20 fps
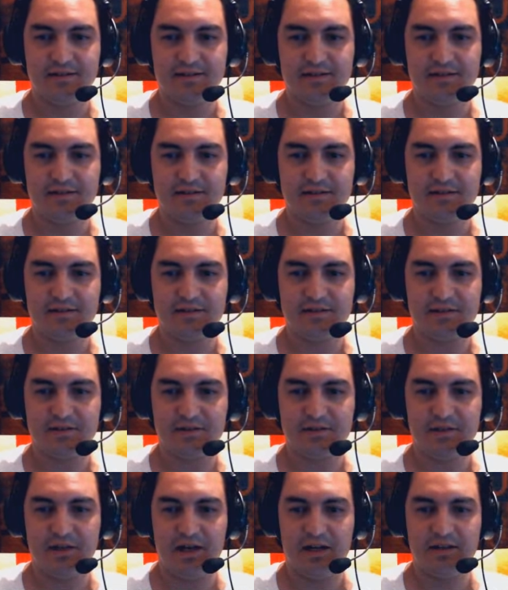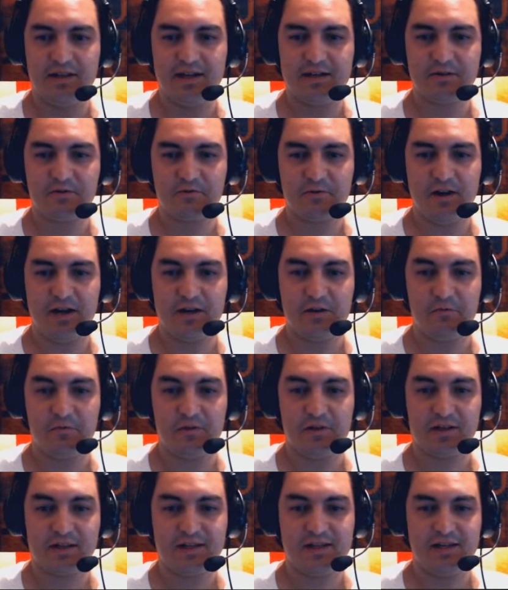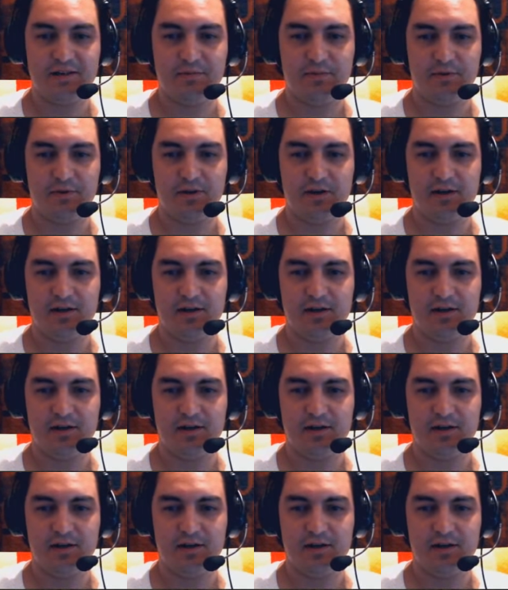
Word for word: It's not that great with a keyboard.